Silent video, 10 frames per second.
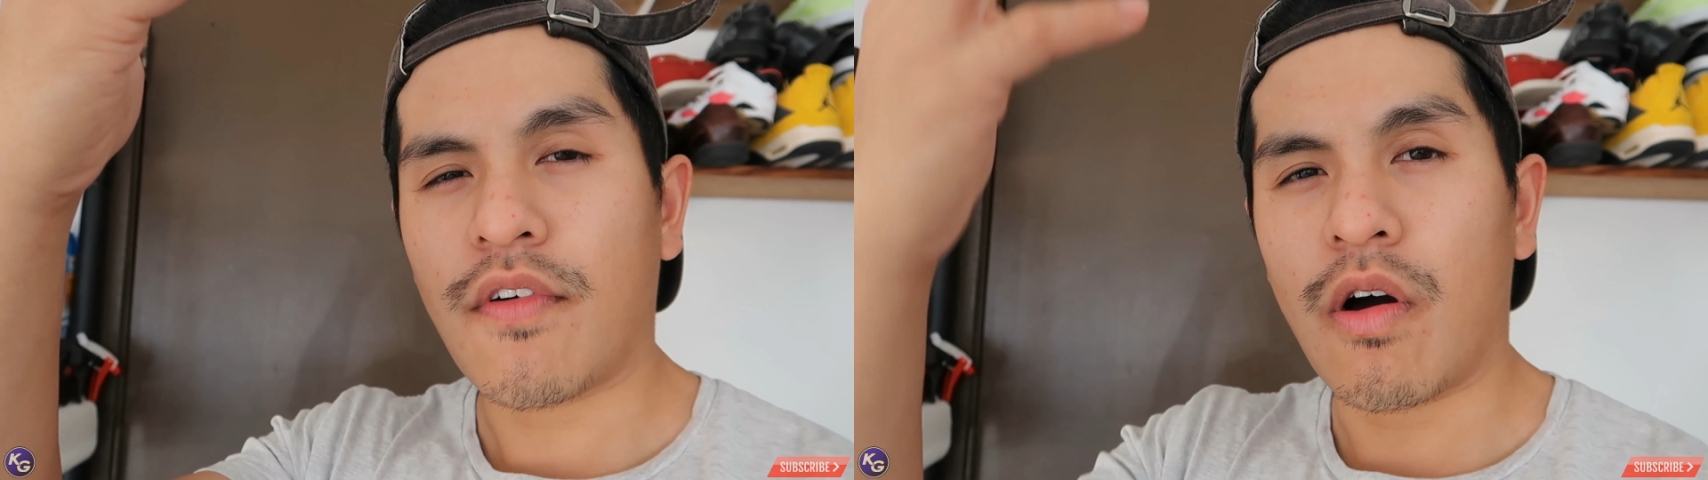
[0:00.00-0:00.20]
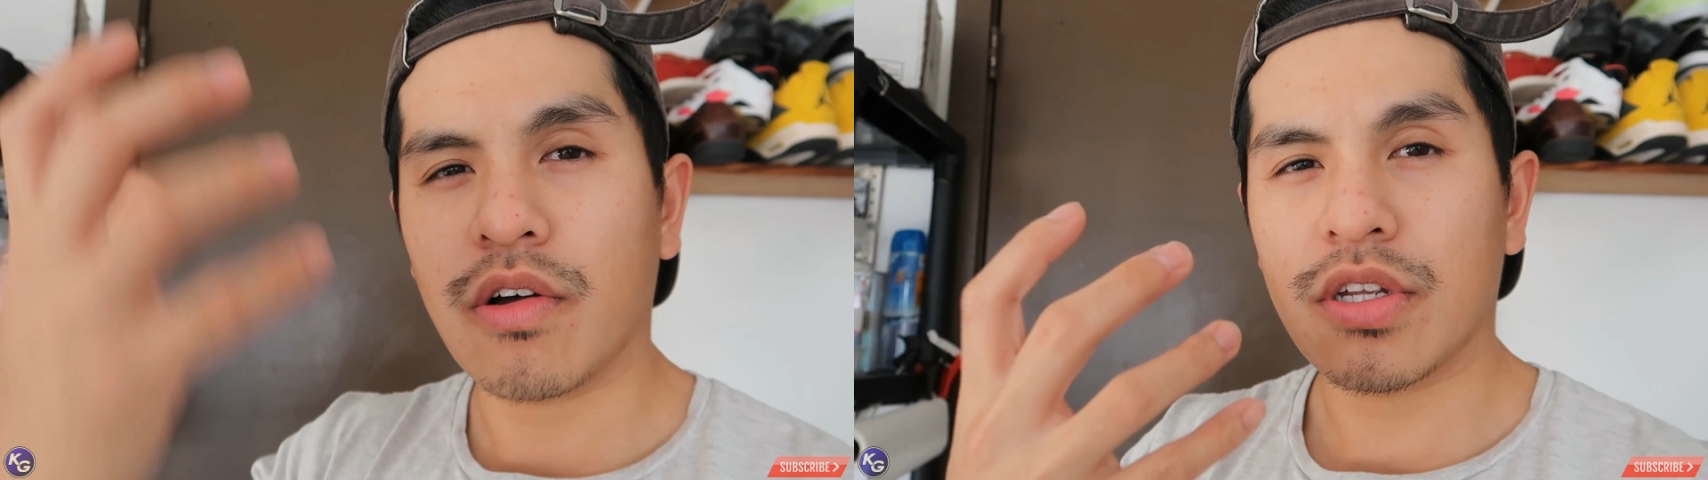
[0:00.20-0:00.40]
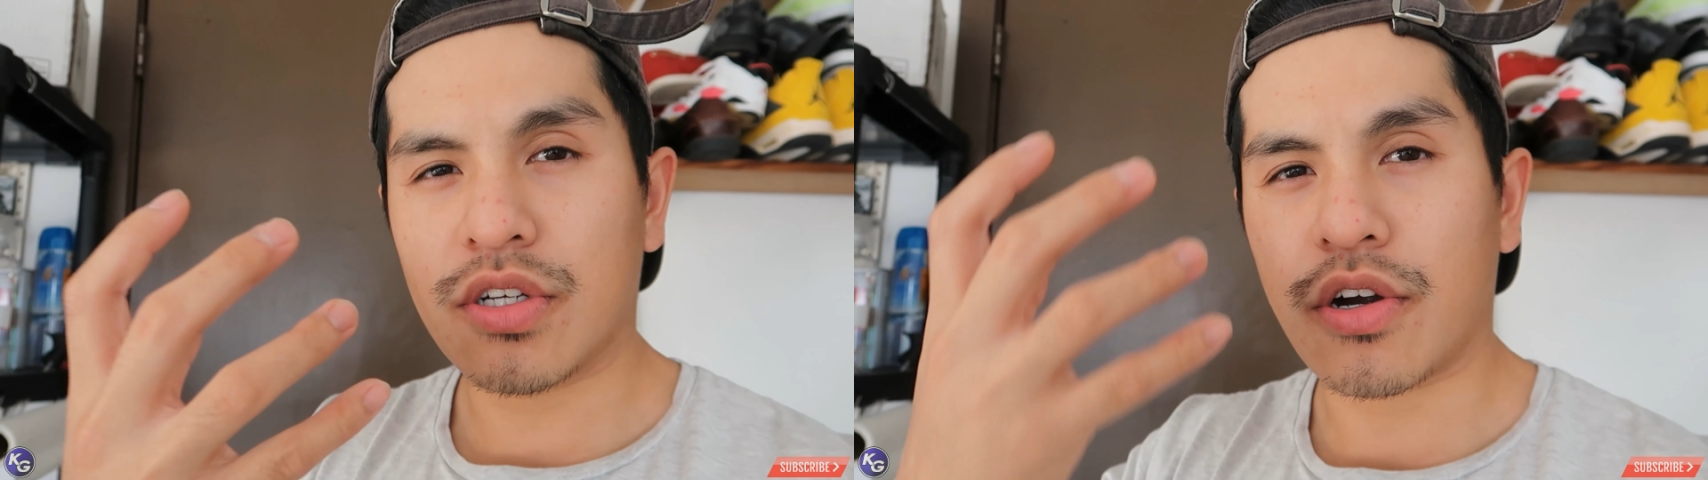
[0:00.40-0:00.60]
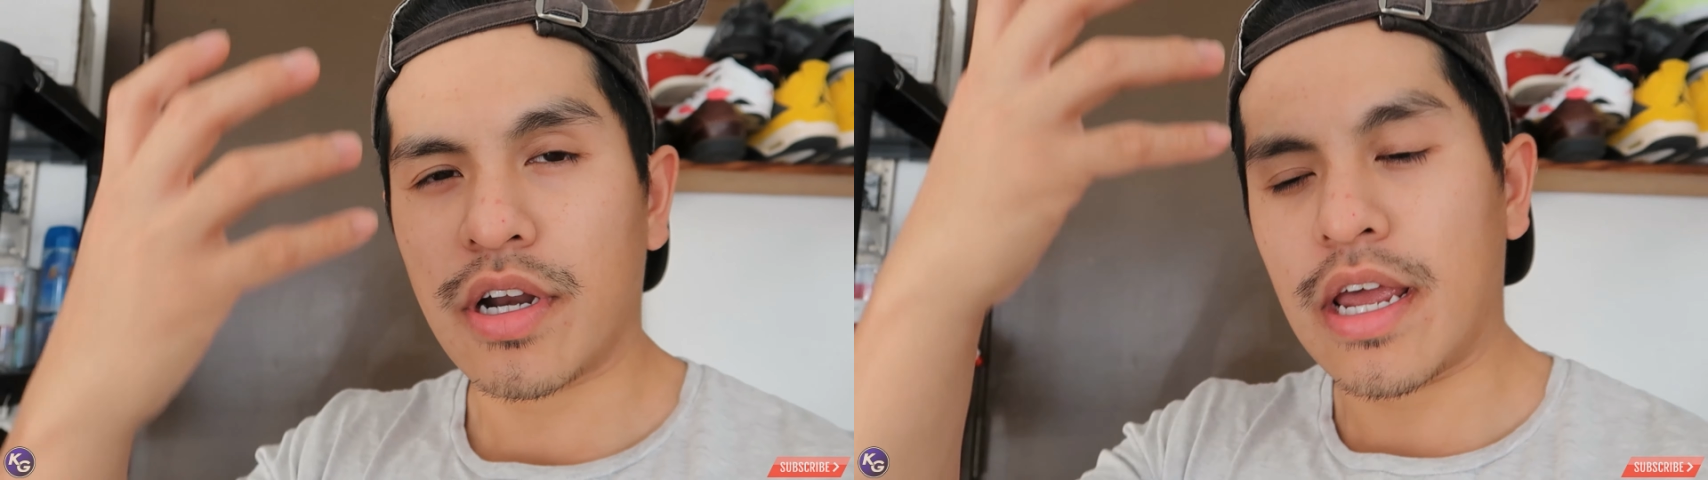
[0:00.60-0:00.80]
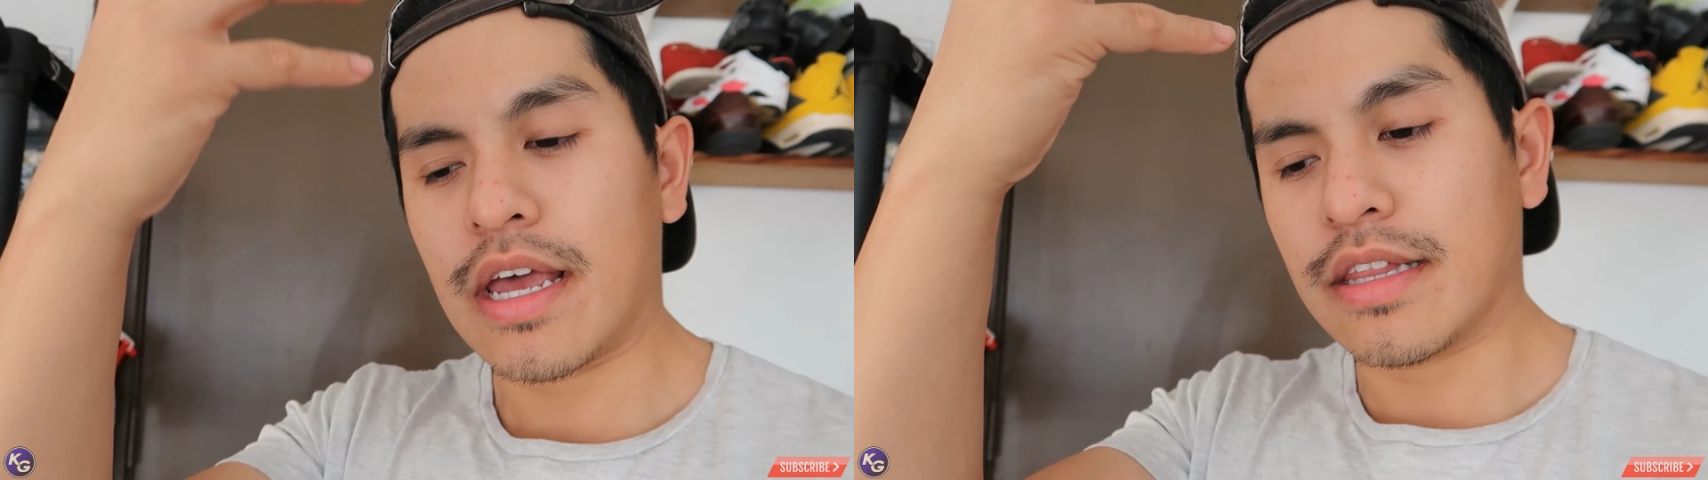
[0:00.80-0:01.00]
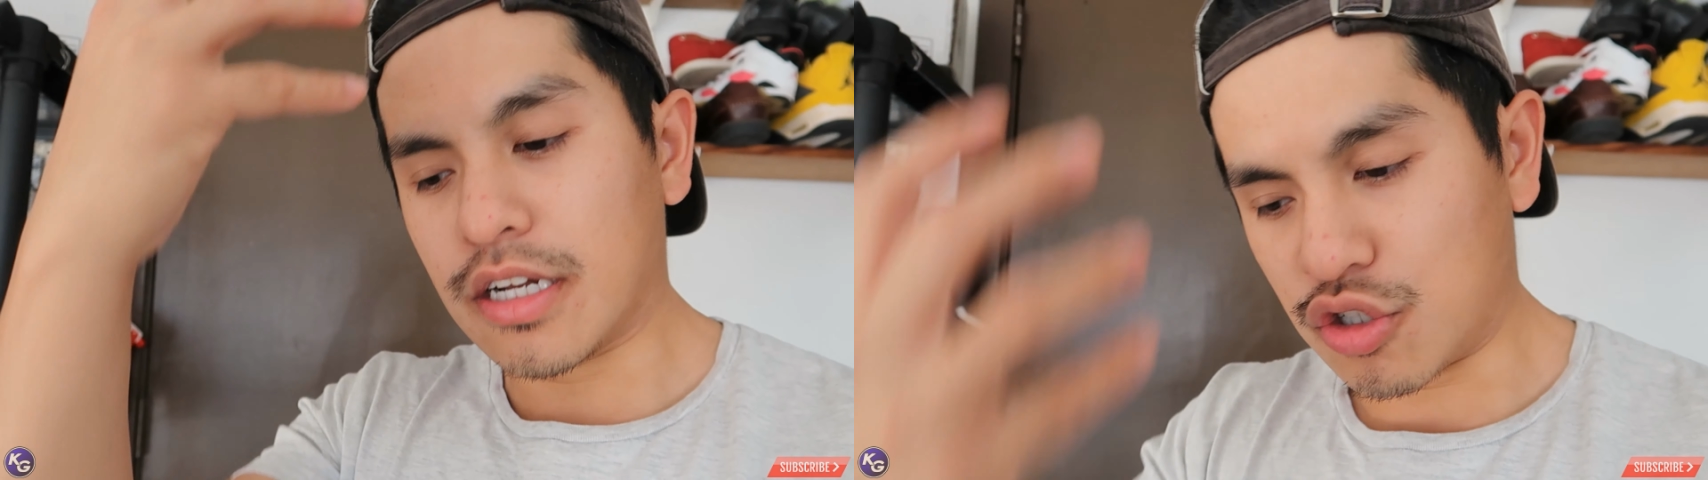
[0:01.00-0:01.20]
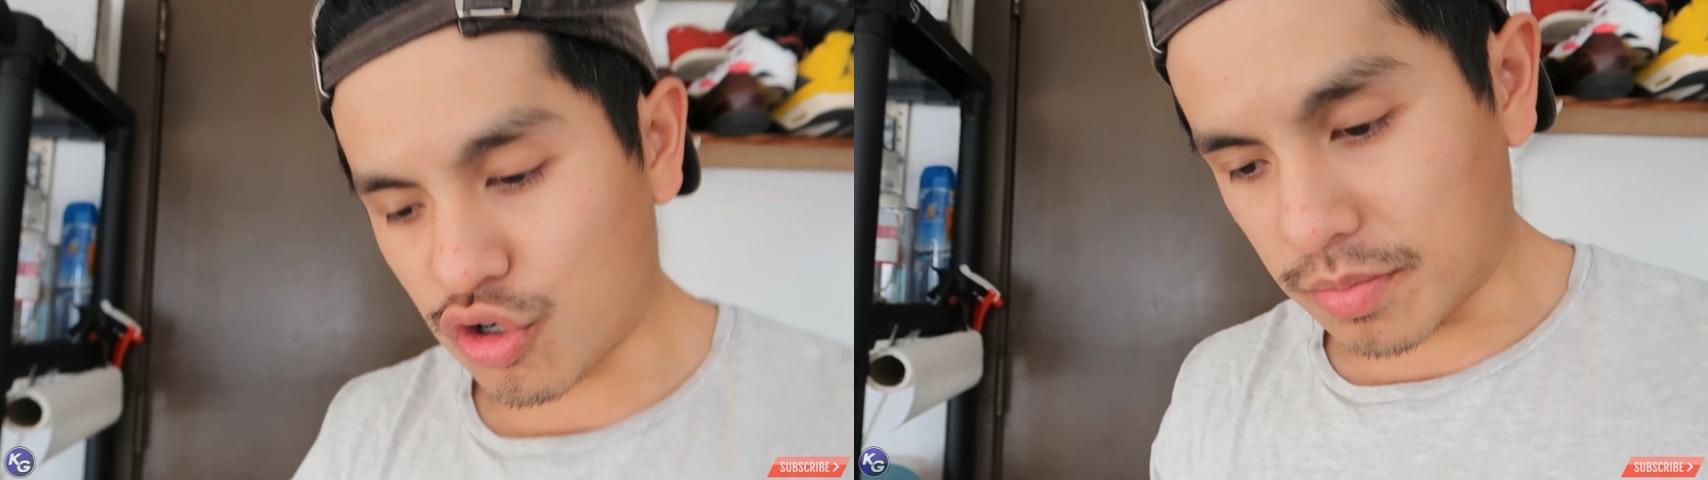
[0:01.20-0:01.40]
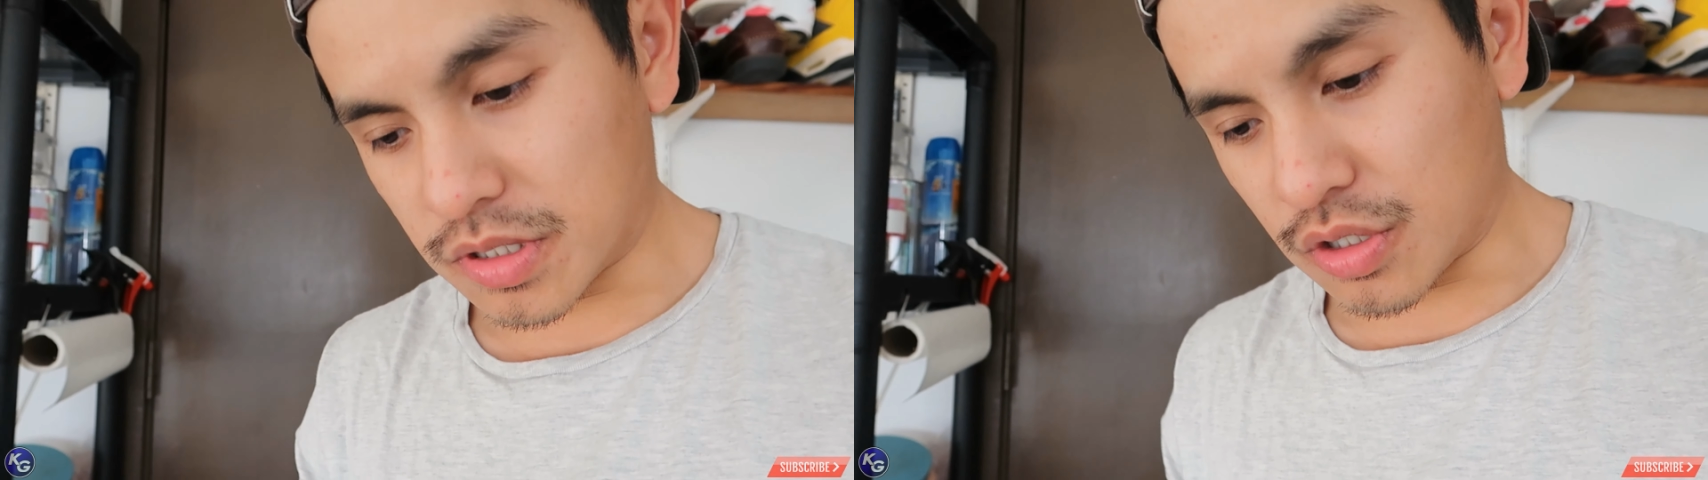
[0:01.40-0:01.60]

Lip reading: all the dirt and let it drop to the